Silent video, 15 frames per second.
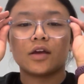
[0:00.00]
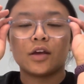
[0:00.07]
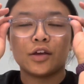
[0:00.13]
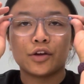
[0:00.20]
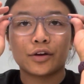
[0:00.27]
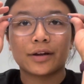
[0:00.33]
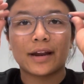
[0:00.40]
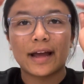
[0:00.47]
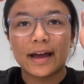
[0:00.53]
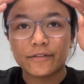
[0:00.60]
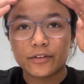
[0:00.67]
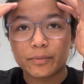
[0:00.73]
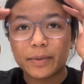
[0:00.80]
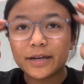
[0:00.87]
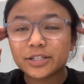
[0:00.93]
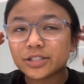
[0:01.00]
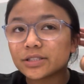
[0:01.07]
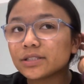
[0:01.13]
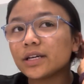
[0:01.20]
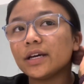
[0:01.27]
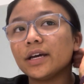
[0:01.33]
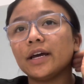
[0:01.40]
You're going to have your
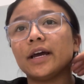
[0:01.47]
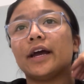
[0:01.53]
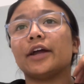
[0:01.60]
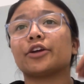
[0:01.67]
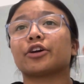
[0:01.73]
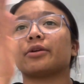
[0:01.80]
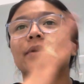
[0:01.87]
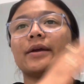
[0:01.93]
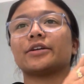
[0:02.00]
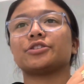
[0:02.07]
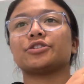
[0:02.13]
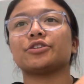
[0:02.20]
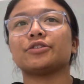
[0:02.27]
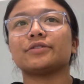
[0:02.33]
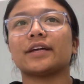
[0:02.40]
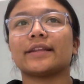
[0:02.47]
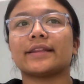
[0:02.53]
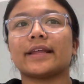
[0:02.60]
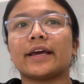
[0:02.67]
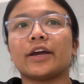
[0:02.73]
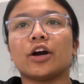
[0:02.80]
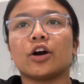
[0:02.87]
patient, and you're going to make sure that
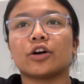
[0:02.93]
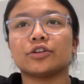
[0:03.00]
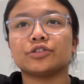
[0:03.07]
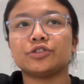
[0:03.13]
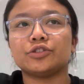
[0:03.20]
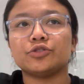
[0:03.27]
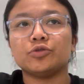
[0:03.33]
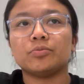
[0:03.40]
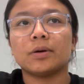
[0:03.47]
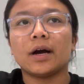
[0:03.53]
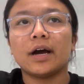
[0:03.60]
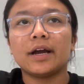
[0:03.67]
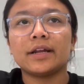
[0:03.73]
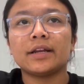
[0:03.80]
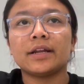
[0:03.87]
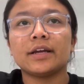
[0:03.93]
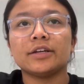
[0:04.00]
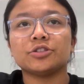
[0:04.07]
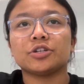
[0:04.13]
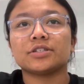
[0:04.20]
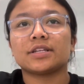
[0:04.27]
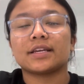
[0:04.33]
they are supine,
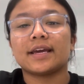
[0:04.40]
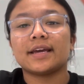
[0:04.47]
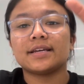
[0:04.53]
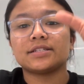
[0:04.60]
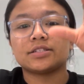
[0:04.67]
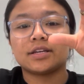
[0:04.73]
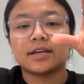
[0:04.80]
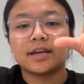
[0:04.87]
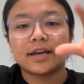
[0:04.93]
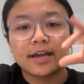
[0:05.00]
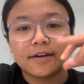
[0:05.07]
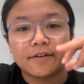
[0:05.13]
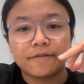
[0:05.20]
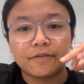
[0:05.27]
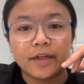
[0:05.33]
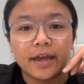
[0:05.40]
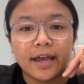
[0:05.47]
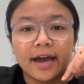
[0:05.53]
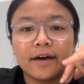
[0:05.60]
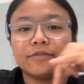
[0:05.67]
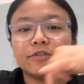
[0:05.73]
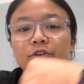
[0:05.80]
just in case. If they
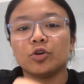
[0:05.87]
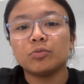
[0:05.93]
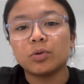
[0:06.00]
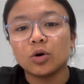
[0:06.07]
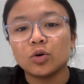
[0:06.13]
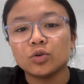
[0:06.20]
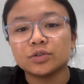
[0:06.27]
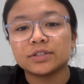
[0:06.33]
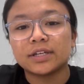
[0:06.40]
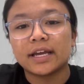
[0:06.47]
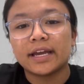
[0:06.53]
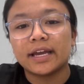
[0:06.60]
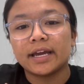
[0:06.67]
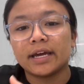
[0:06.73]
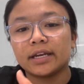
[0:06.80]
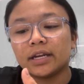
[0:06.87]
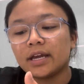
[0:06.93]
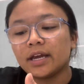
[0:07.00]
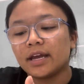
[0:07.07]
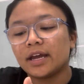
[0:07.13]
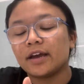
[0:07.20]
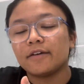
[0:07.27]
have no pulse and
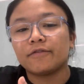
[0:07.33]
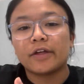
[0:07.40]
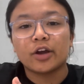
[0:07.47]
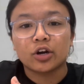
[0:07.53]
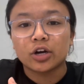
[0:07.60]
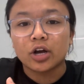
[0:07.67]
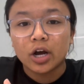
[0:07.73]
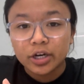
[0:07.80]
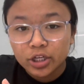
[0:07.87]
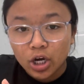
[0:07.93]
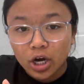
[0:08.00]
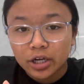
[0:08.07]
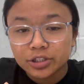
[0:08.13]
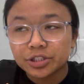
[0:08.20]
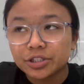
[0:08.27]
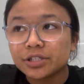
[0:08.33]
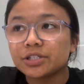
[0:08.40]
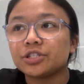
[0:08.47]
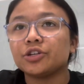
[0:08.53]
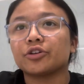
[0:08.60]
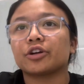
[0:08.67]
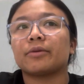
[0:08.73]
if they are
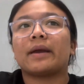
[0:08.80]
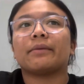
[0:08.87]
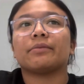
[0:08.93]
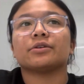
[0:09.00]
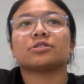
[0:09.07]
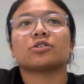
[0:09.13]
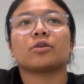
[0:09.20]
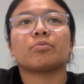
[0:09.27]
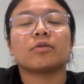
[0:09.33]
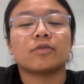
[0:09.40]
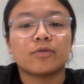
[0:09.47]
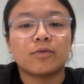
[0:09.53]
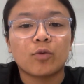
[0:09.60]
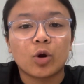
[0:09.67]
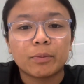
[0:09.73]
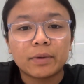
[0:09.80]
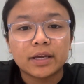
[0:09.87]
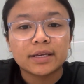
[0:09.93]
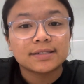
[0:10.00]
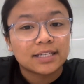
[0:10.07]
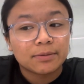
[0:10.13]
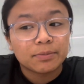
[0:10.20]
unconscious, you're going to be able to start performing
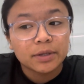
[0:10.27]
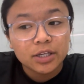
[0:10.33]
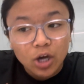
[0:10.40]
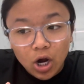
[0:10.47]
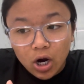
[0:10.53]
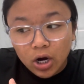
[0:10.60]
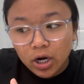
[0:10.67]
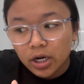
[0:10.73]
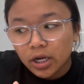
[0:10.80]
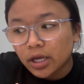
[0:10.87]
CPR.